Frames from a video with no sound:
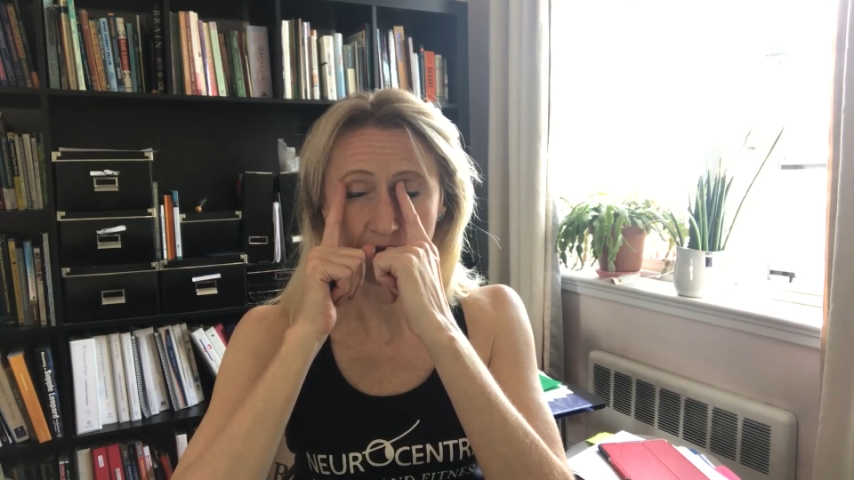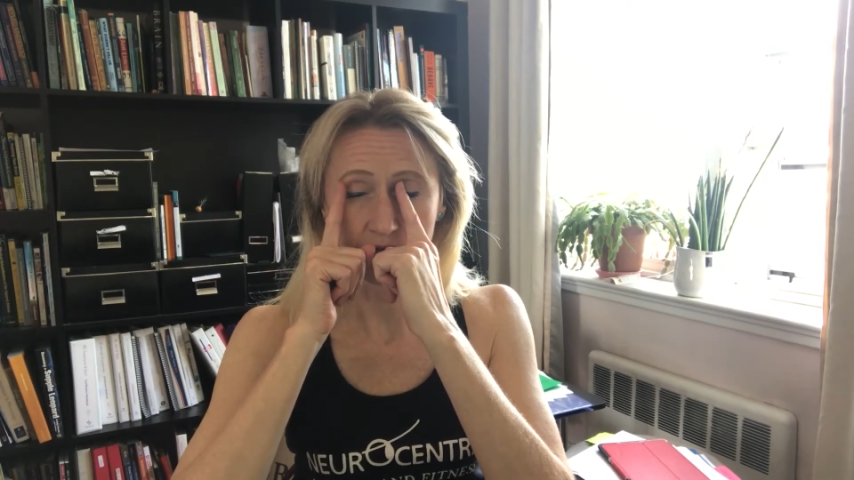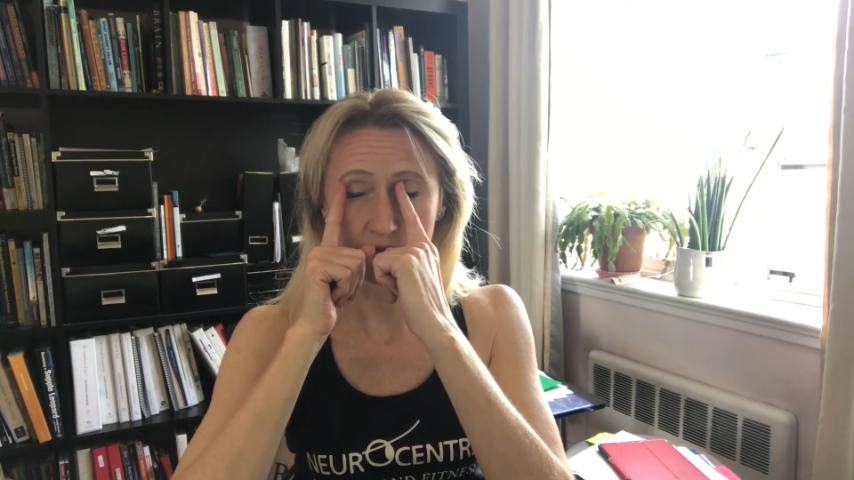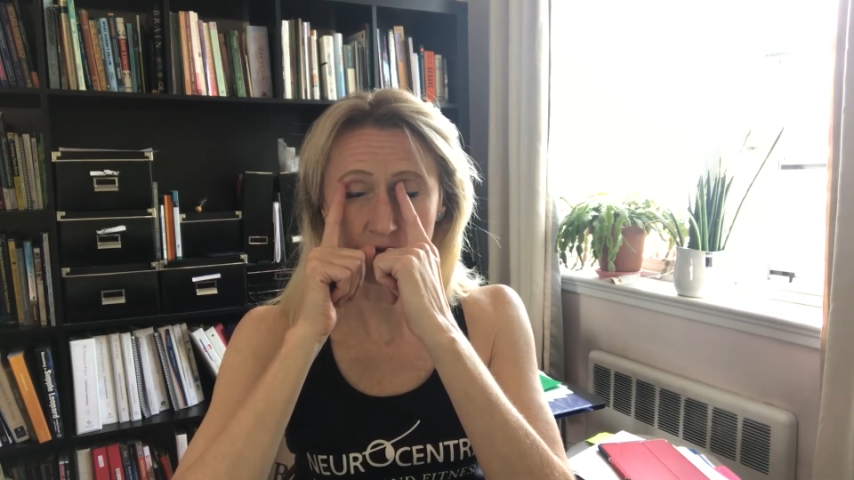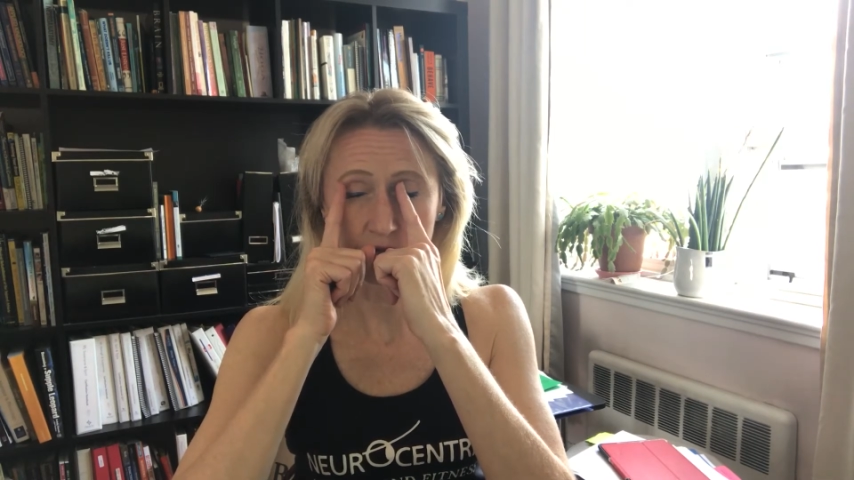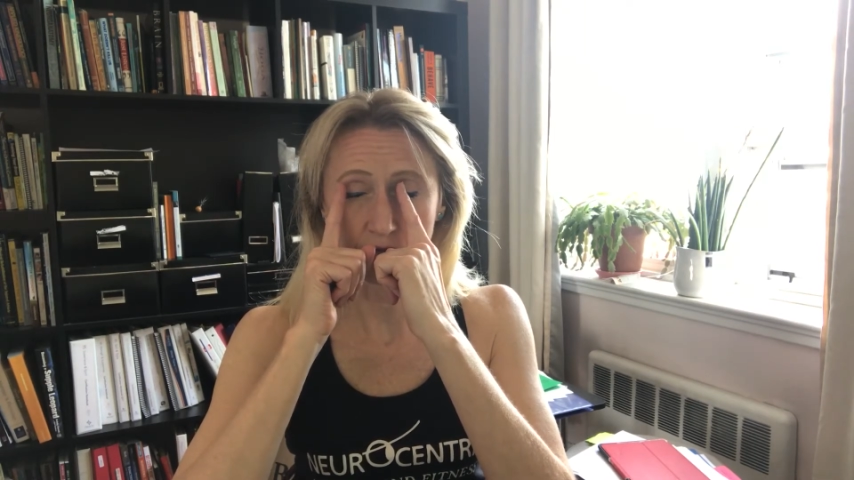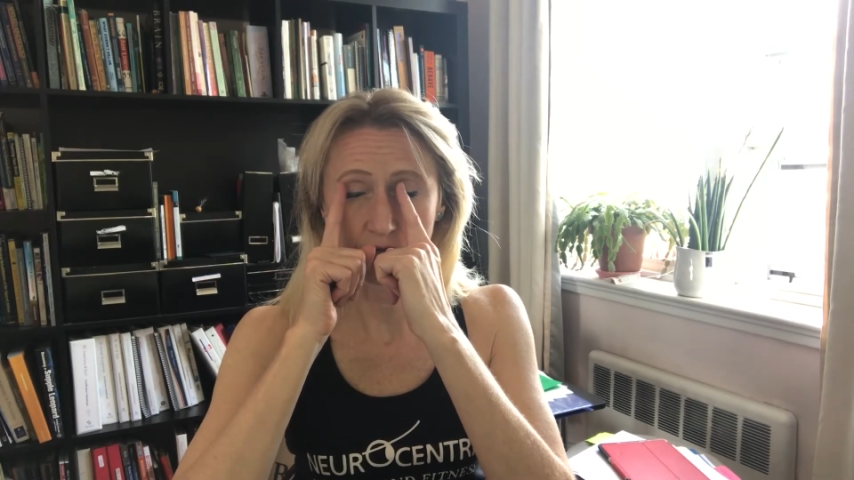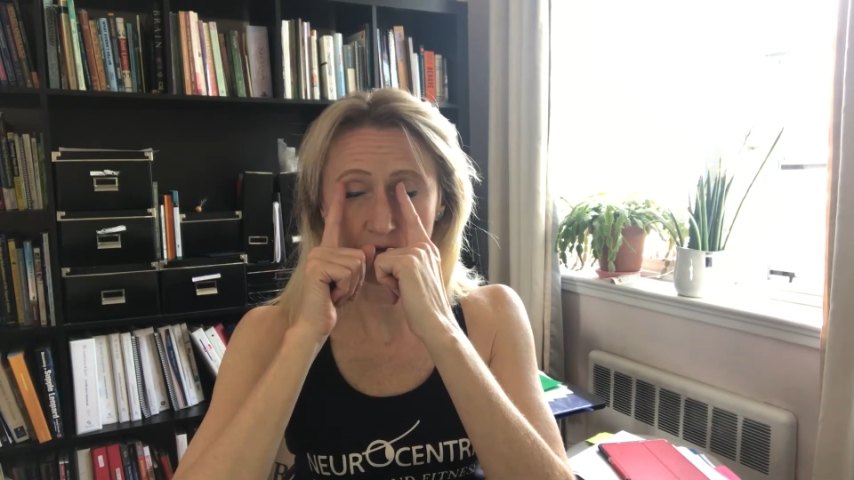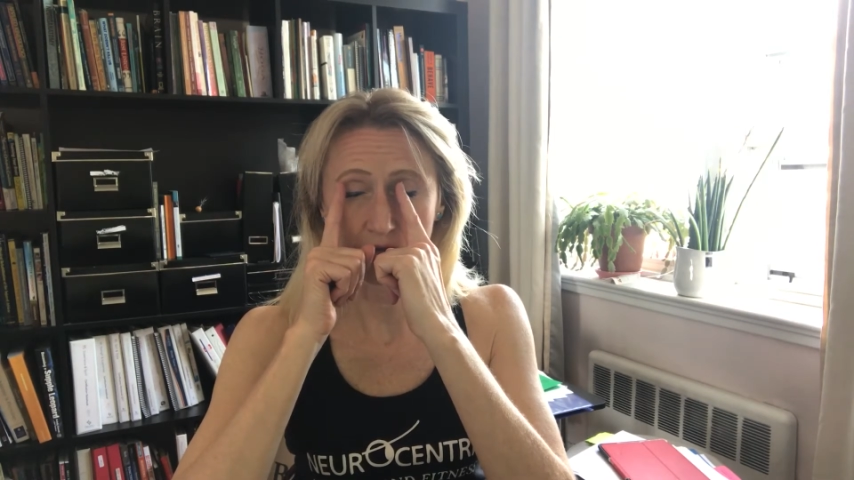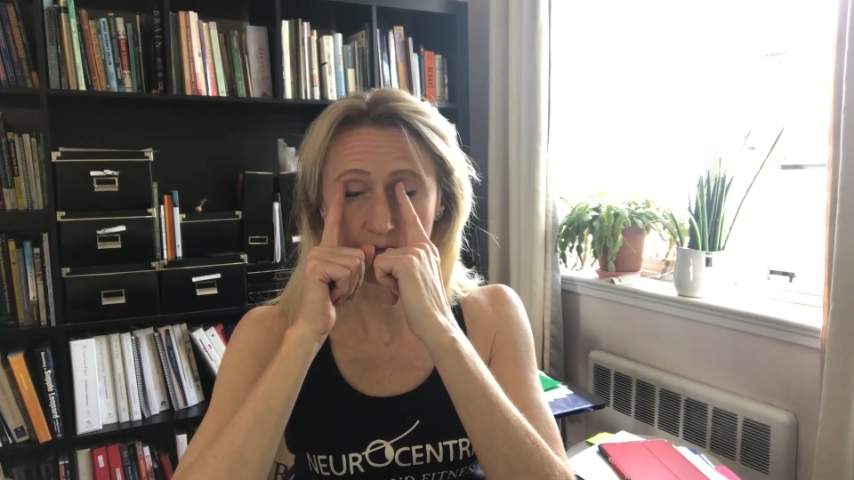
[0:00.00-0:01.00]

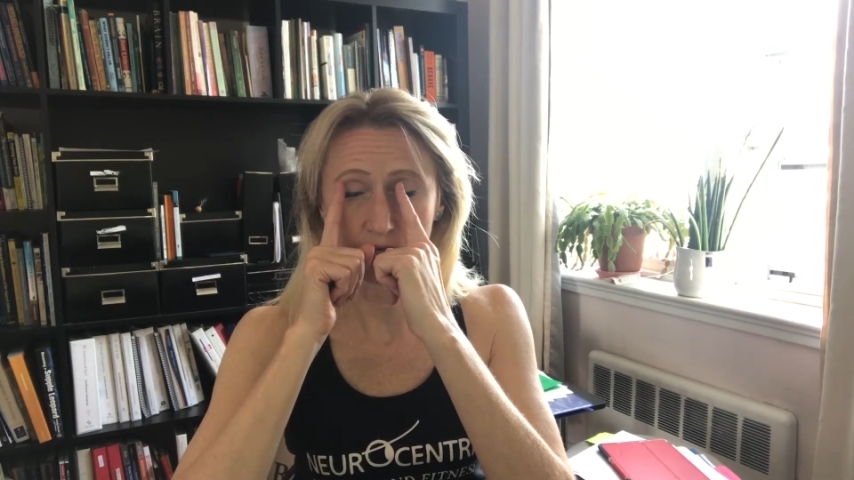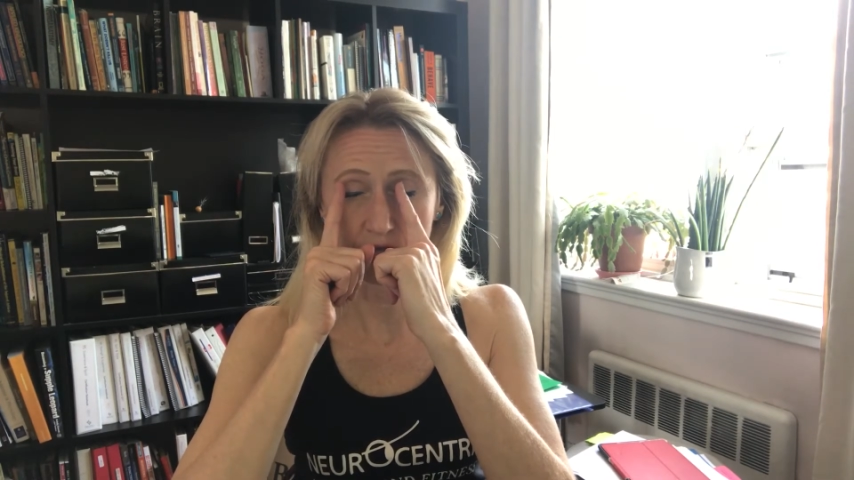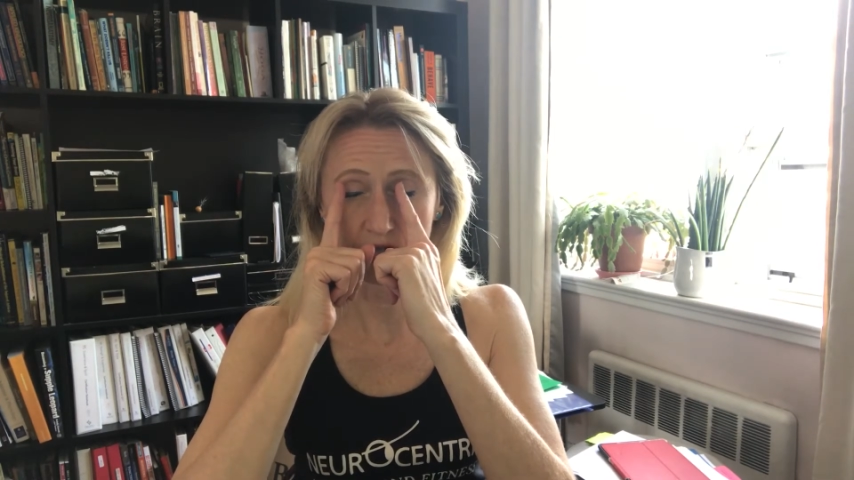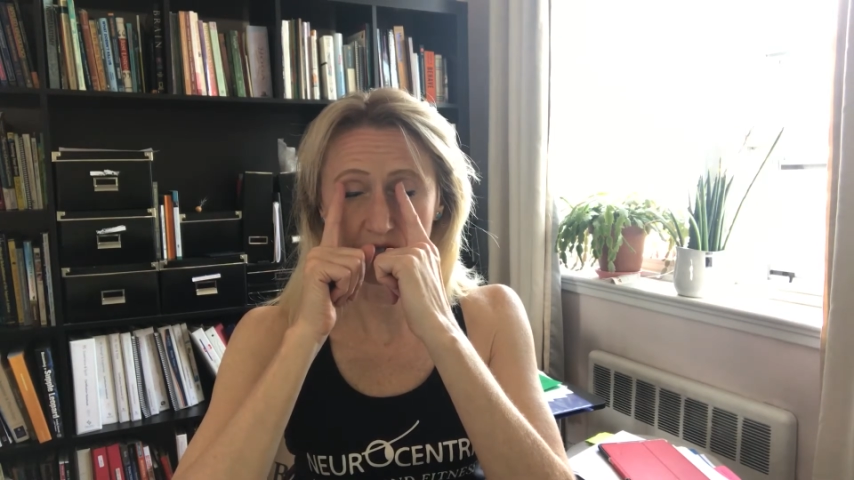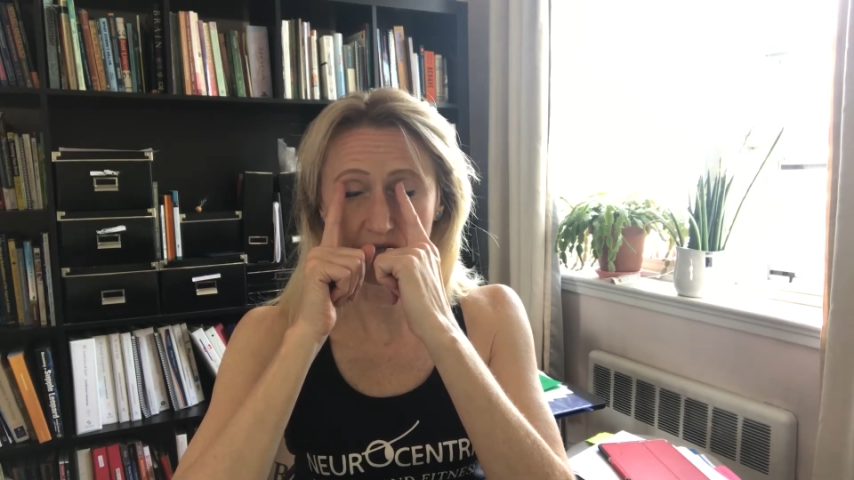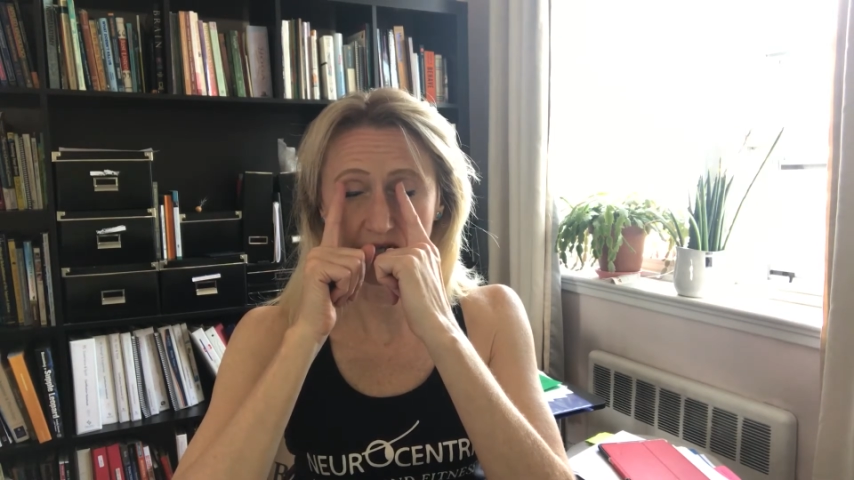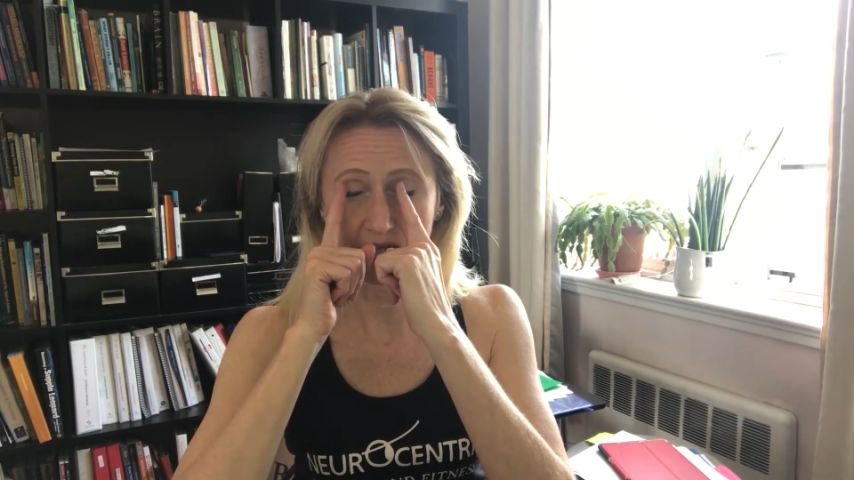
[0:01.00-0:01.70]
Slowly pull the skin